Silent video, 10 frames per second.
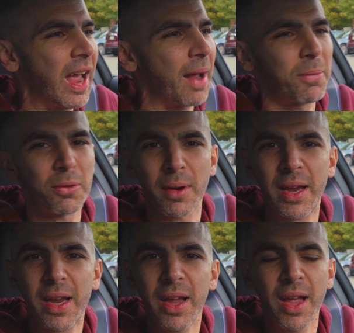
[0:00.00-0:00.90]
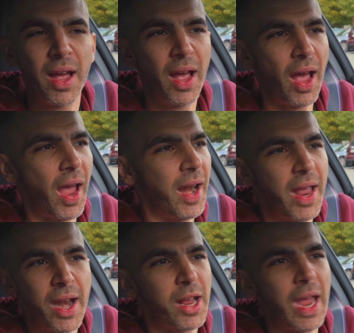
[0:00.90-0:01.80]
M3, and
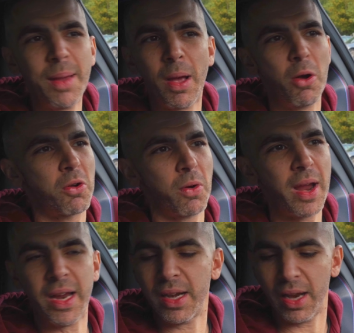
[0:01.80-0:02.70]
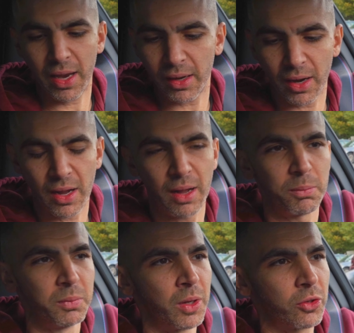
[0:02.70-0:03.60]
it came out great. And
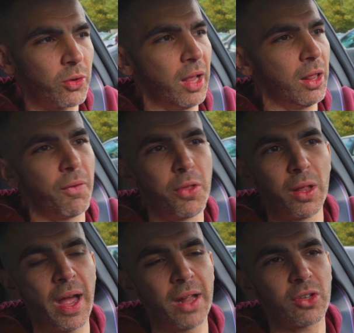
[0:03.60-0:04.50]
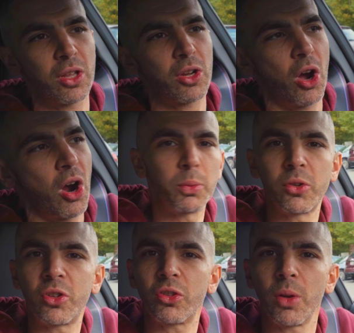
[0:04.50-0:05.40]
so I love the lines of the car. It
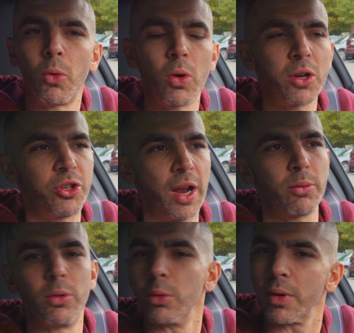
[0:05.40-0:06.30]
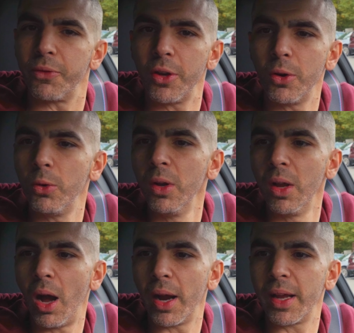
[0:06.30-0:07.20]
was just a more general review.
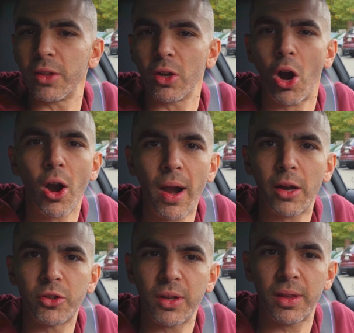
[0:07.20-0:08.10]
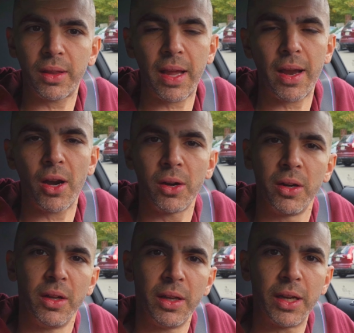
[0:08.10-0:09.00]
Get the car out there,
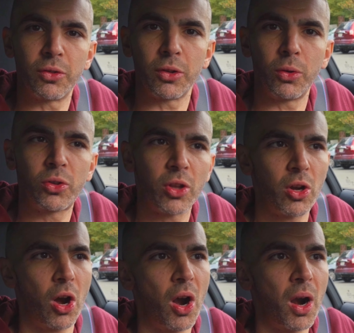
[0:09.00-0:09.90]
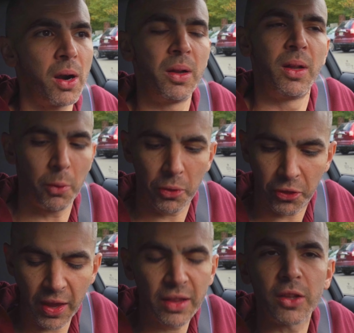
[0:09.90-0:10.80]
introduce the car. I don't
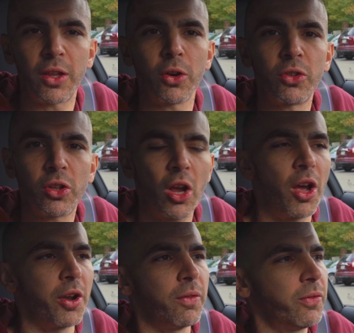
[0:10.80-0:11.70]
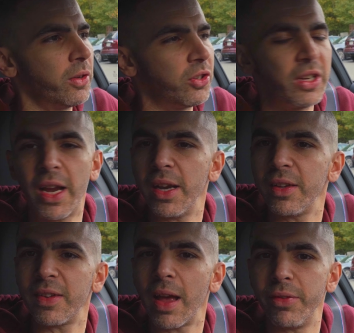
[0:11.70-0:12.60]
think that there's a ton of
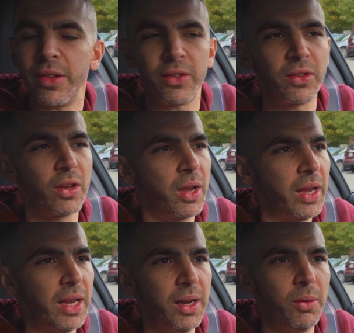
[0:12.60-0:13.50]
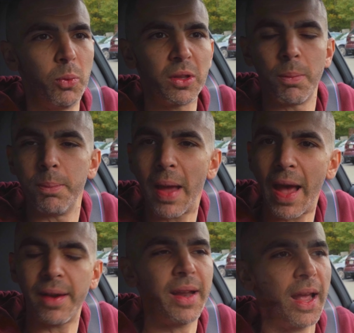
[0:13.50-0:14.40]
G87s in with the
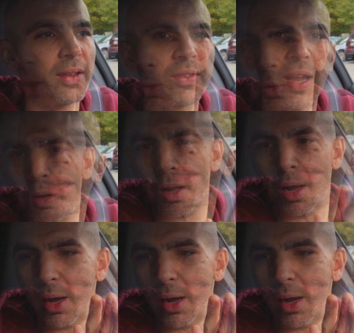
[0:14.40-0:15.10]
matte S-Tech.